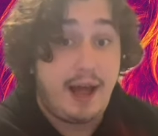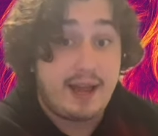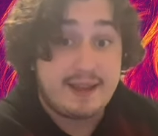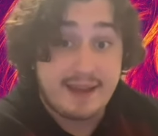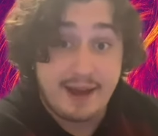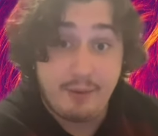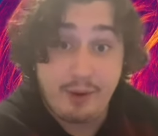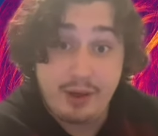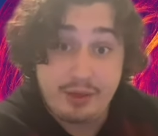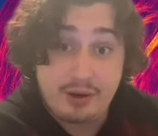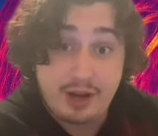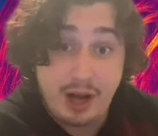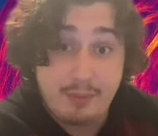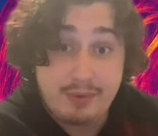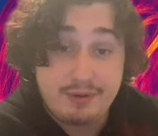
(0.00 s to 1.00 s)
get where they're
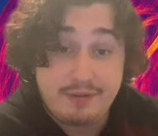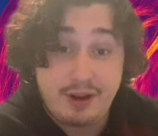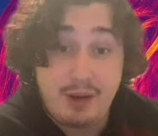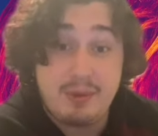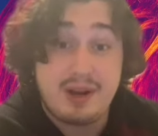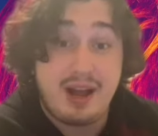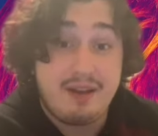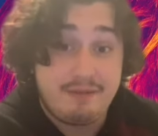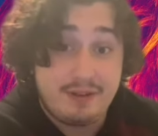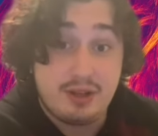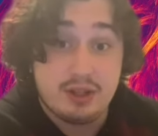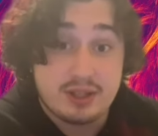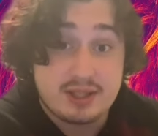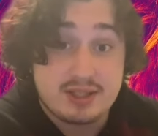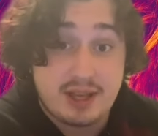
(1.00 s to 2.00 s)
coming from, and I feel
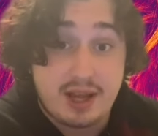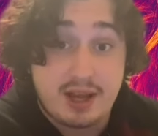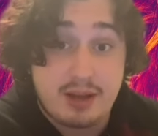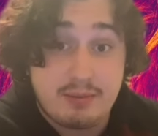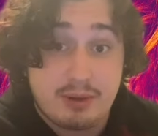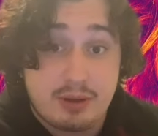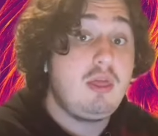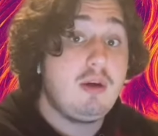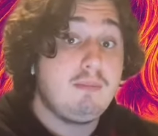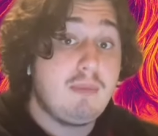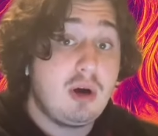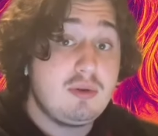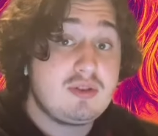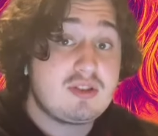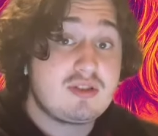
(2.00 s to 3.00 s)
the same. The
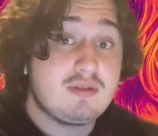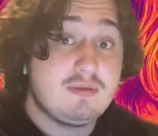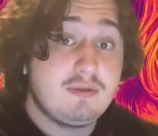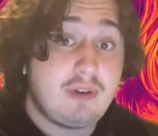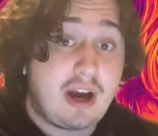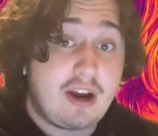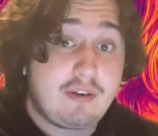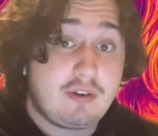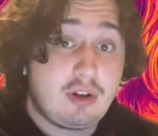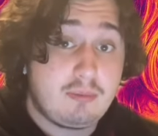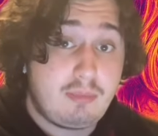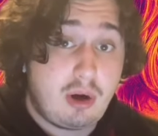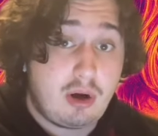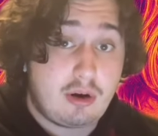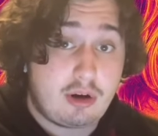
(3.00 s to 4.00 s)
most viral
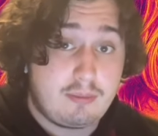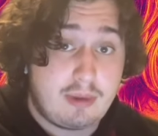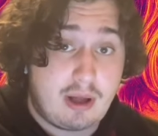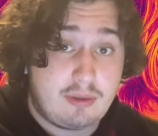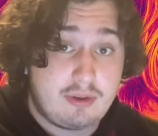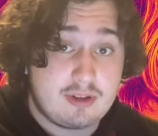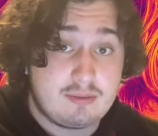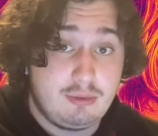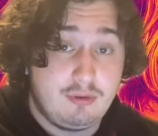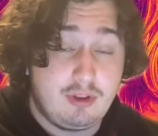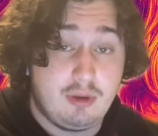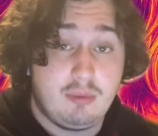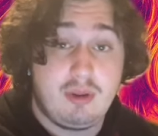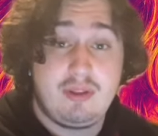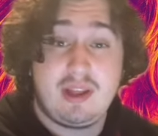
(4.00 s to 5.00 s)
part about this movie, the
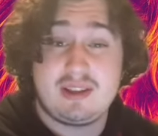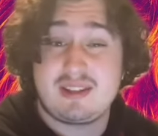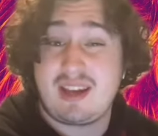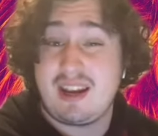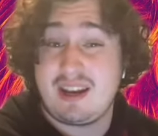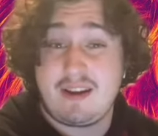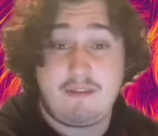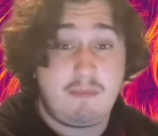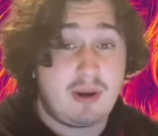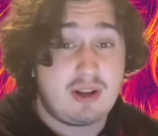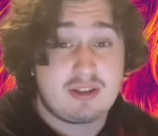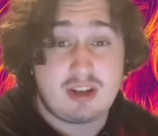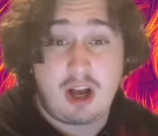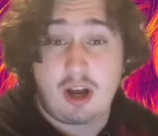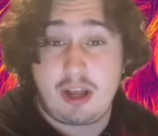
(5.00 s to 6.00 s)
one that's getting everybody
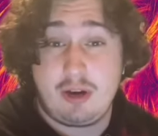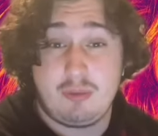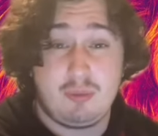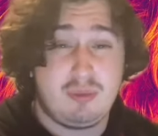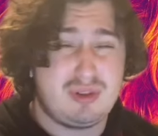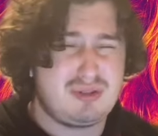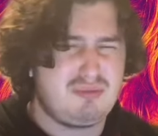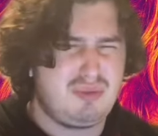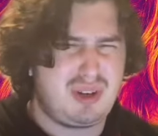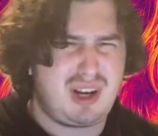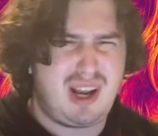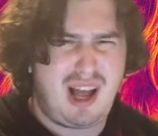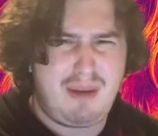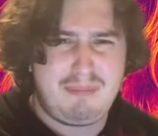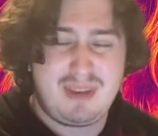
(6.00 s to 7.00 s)
talking, and was what
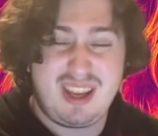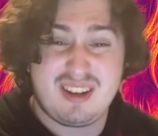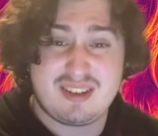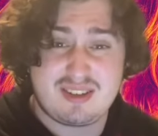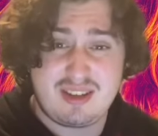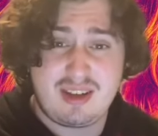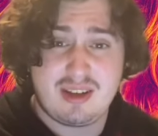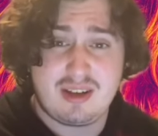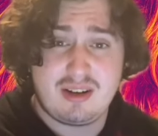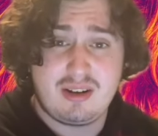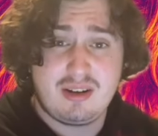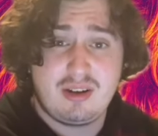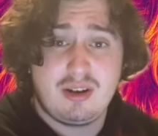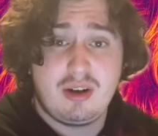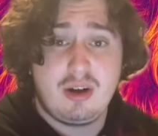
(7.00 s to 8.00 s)
got me to see it,
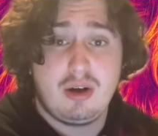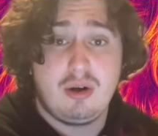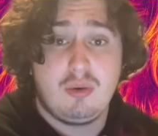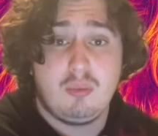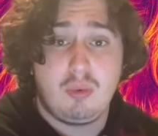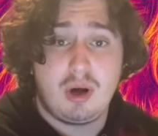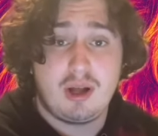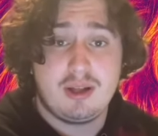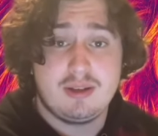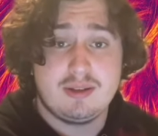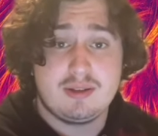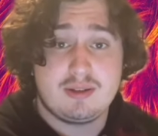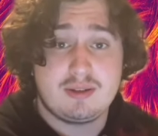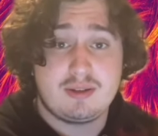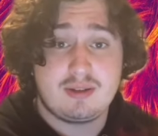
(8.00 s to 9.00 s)

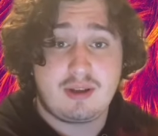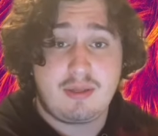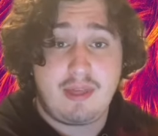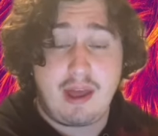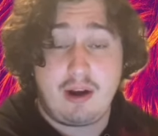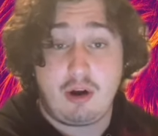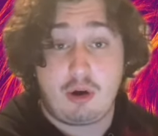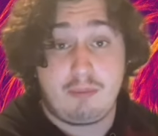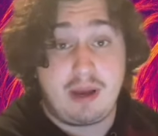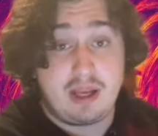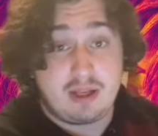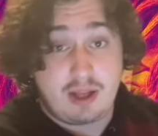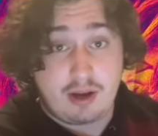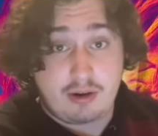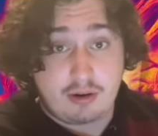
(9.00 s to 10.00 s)
was that our
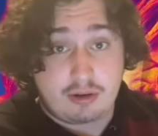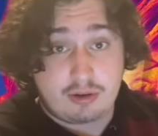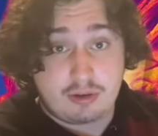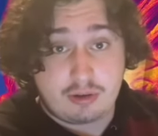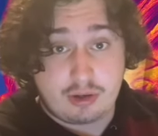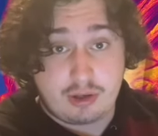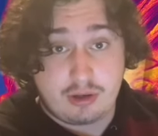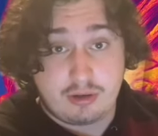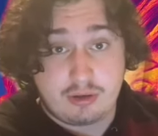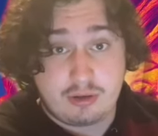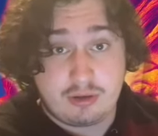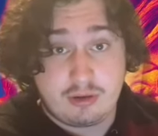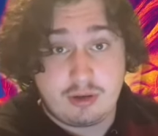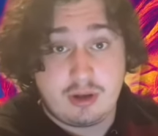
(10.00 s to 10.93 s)
main character here